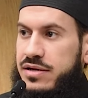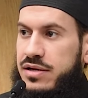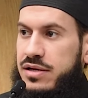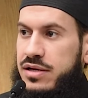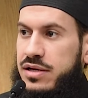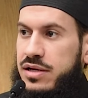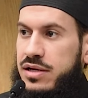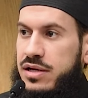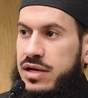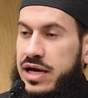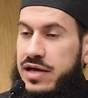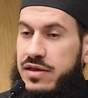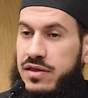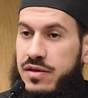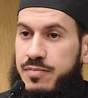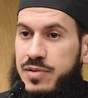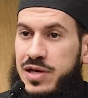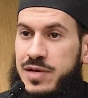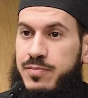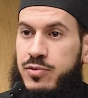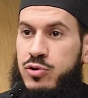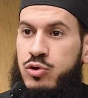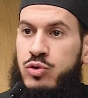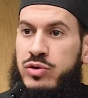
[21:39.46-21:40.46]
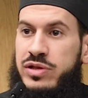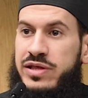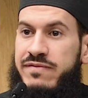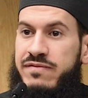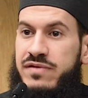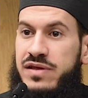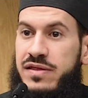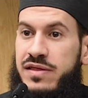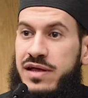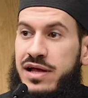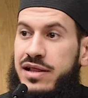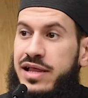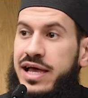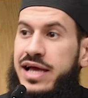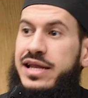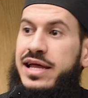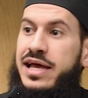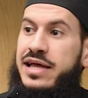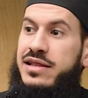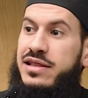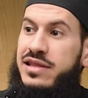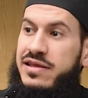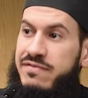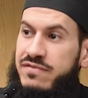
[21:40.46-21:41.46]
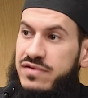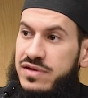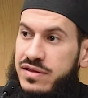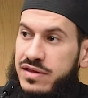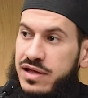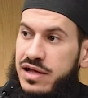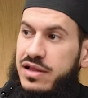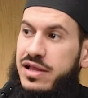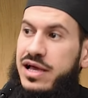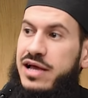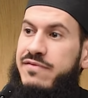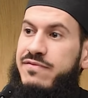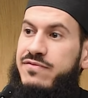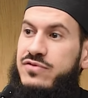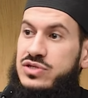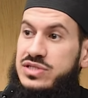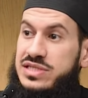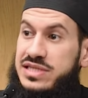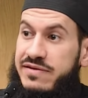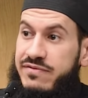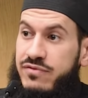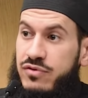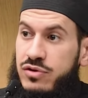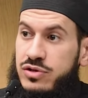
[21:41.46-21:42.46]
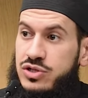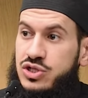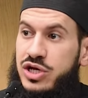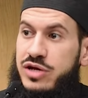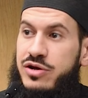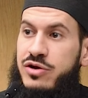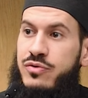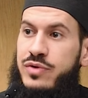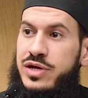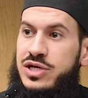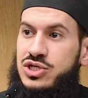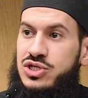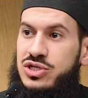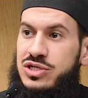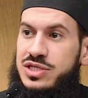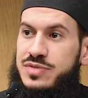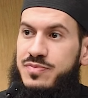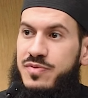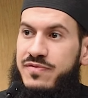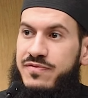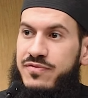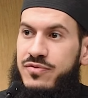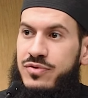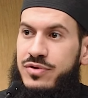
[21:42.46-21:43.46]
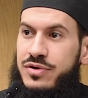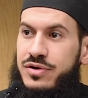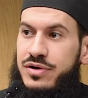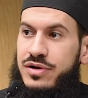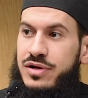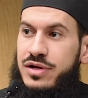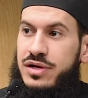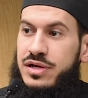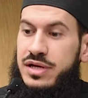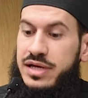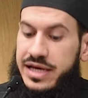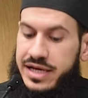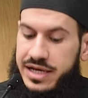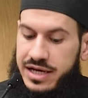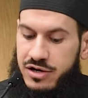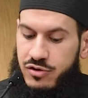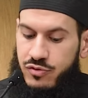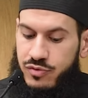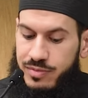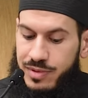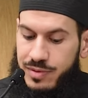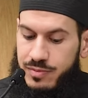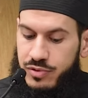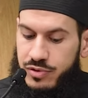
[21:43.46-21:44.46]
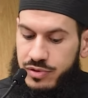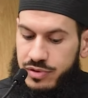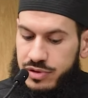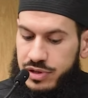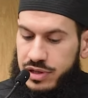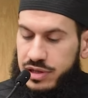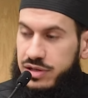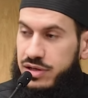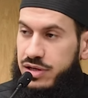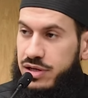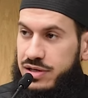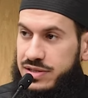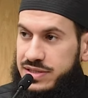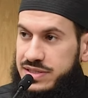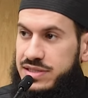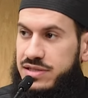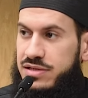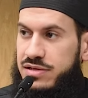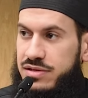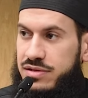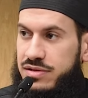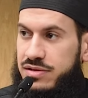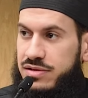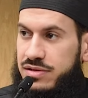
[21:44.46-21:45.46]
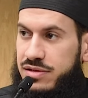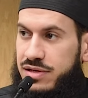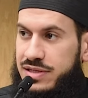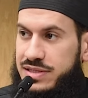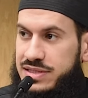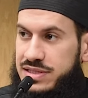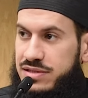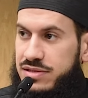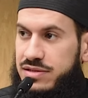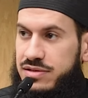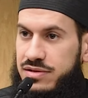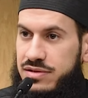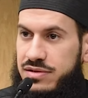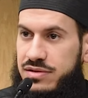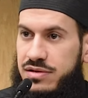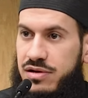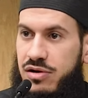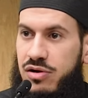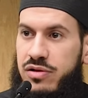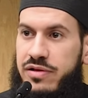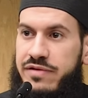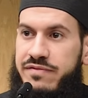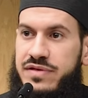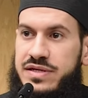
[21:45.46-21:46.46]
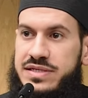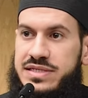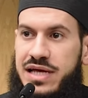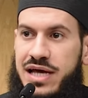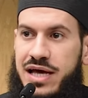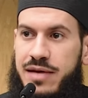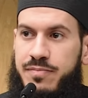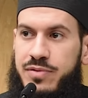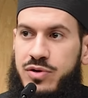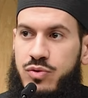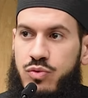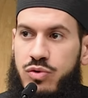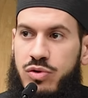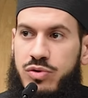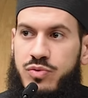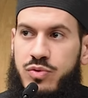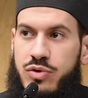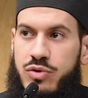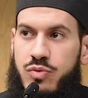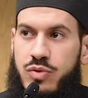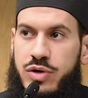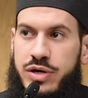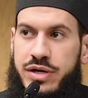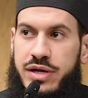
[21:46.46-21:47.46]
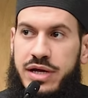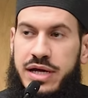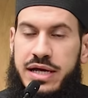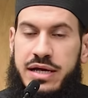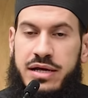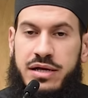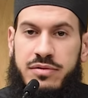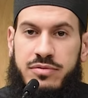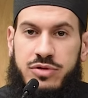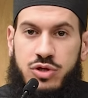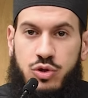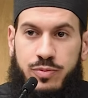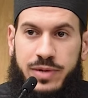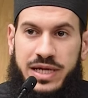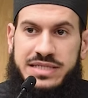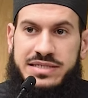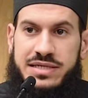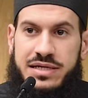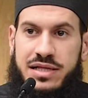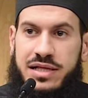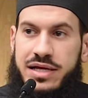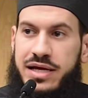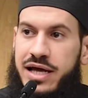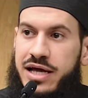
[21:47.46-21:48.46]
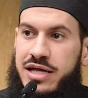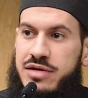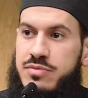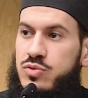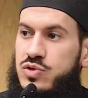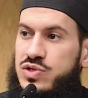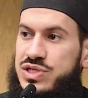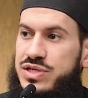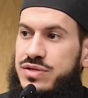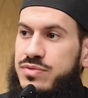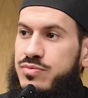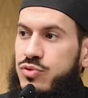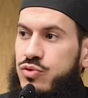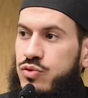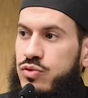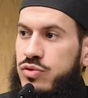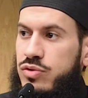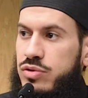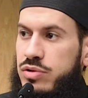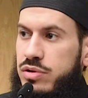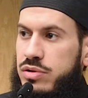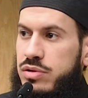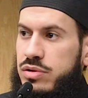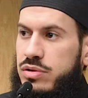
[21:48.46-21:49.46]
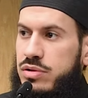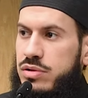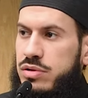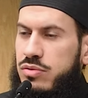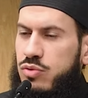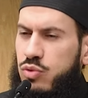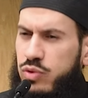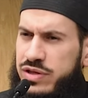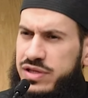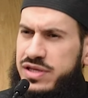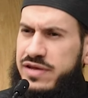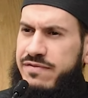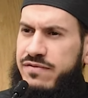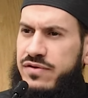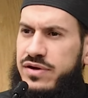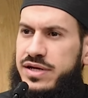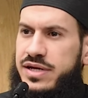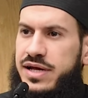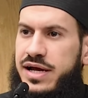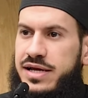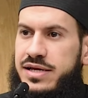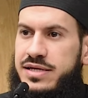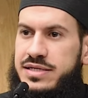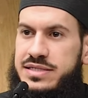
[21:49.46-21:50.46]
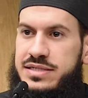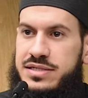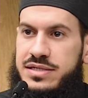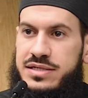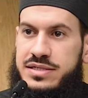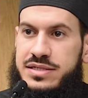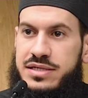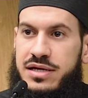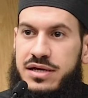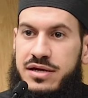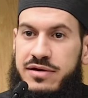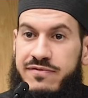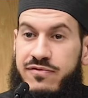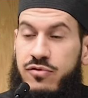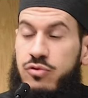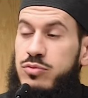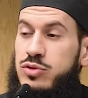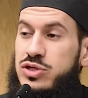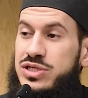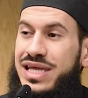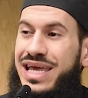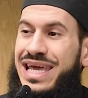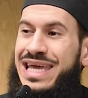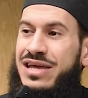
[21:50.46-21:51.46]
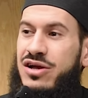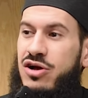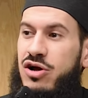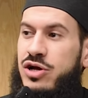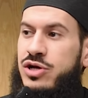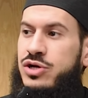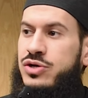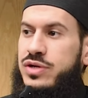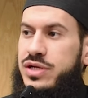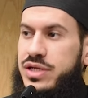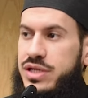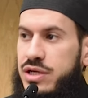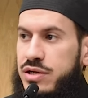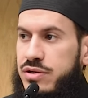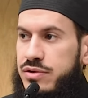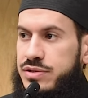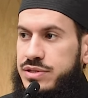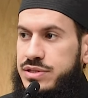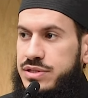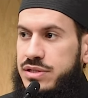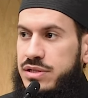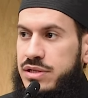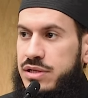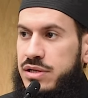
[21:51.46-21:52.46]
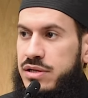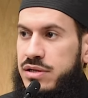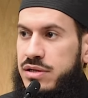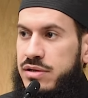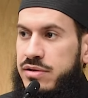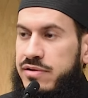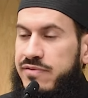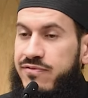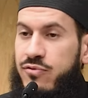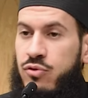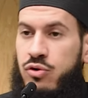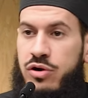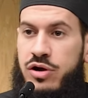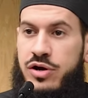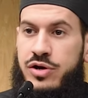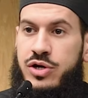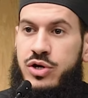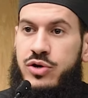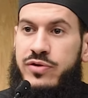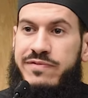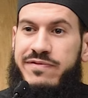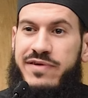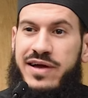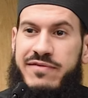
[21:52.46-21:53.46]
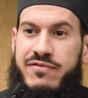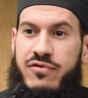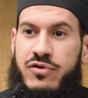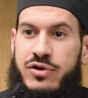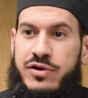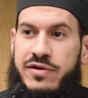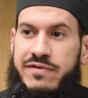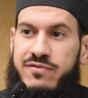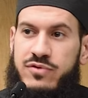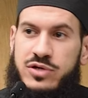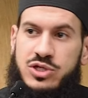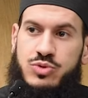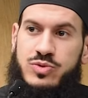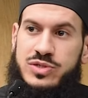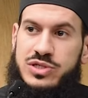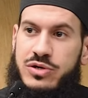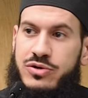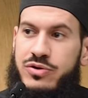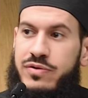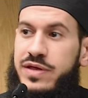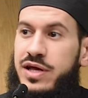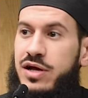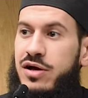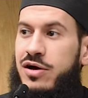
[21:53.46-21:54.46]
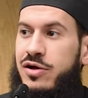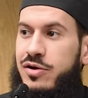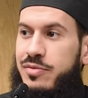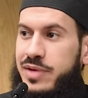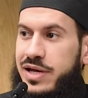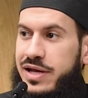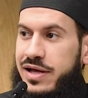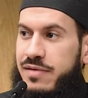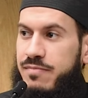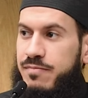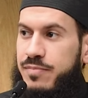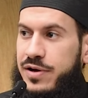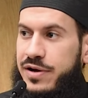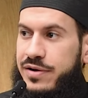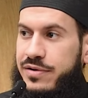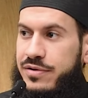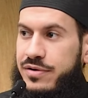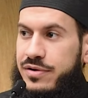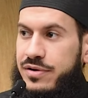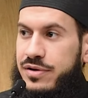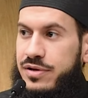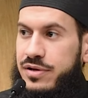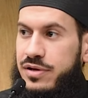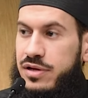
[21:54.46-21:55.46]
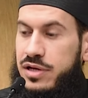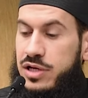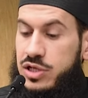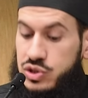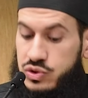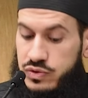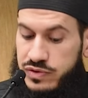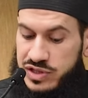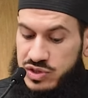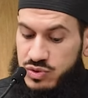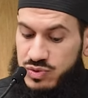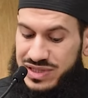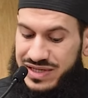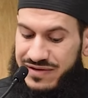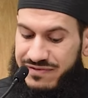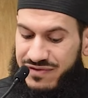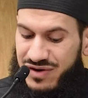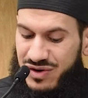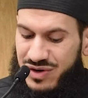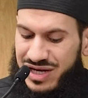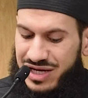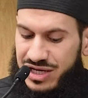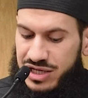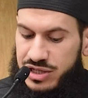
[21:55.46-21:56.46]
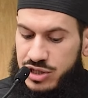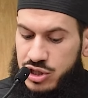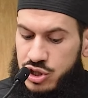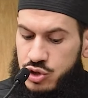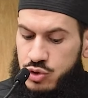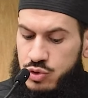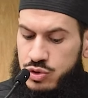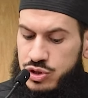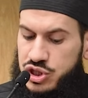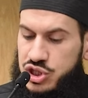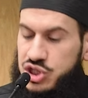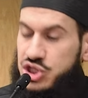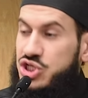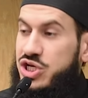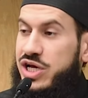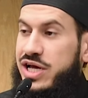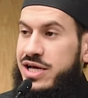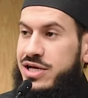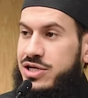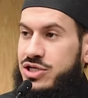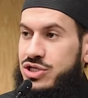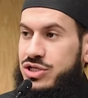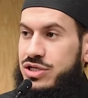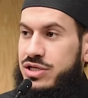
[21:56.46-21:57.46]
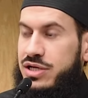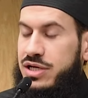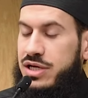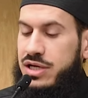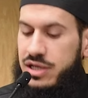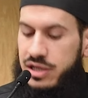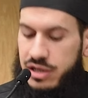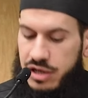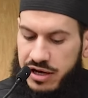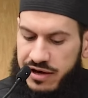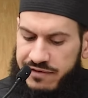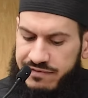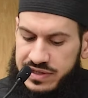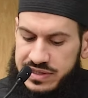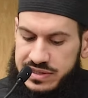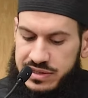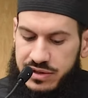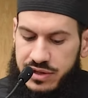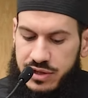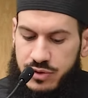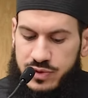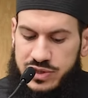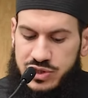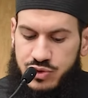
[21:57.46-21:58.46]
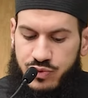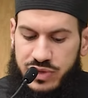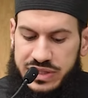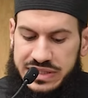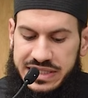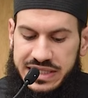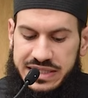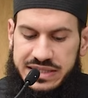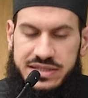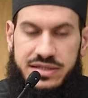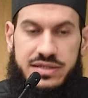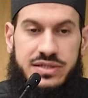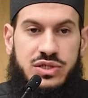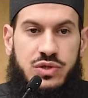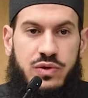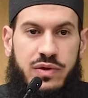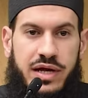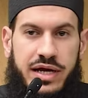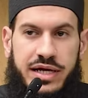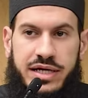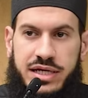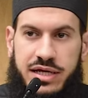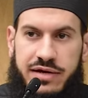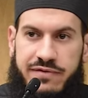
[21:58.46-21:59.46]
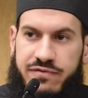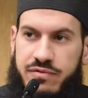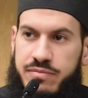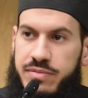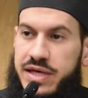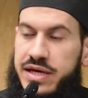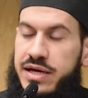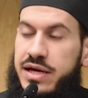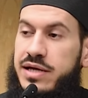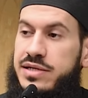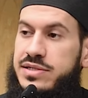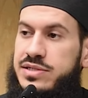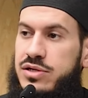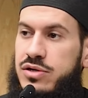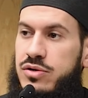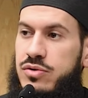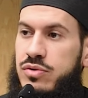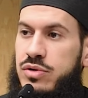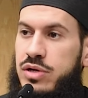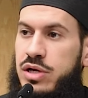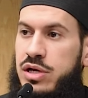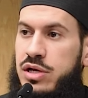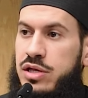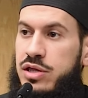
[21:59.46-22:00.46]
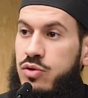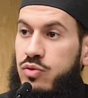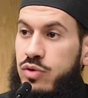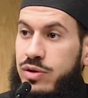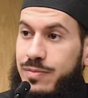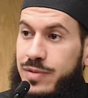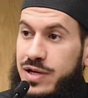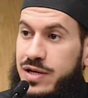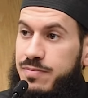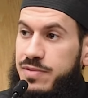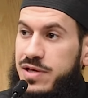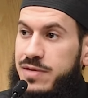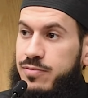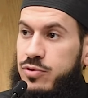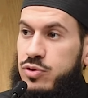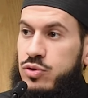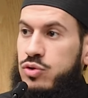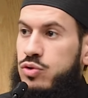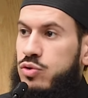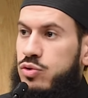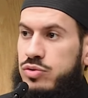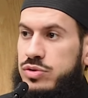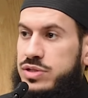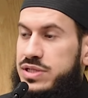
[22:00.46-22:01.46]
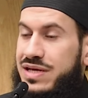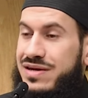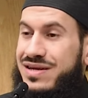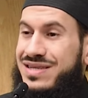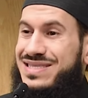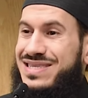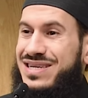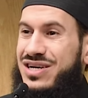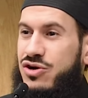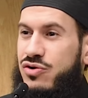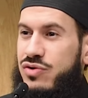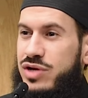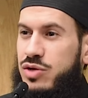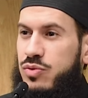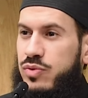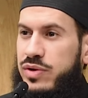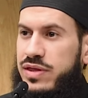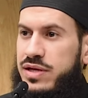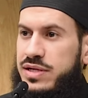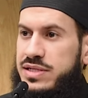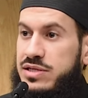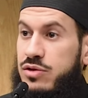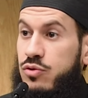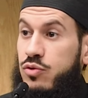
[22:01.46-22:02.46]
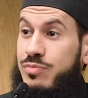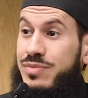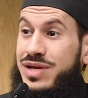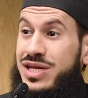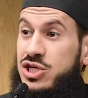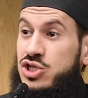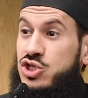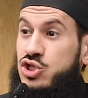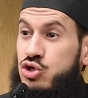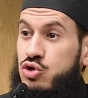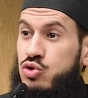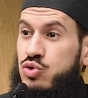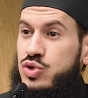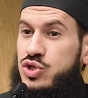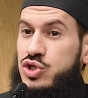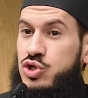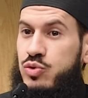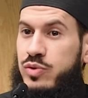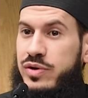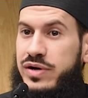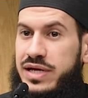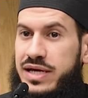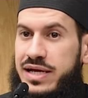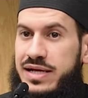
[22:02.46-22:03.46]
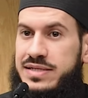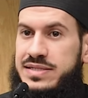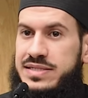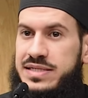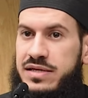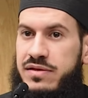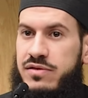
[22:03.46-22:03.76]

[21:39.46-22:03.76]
And the people who lived in that land had lived in that land for several generations before. Again, remember, until all of this happened, World War I, you basically had Muslim rule with different dynasties for almost 800 years, 400 or 500 of which was under the Ottoman Empire. So this was a very huge change. Obviously, there was resistance to the idea from the get-go. There were many people who didn't agree with it. There were many Jews who were against it.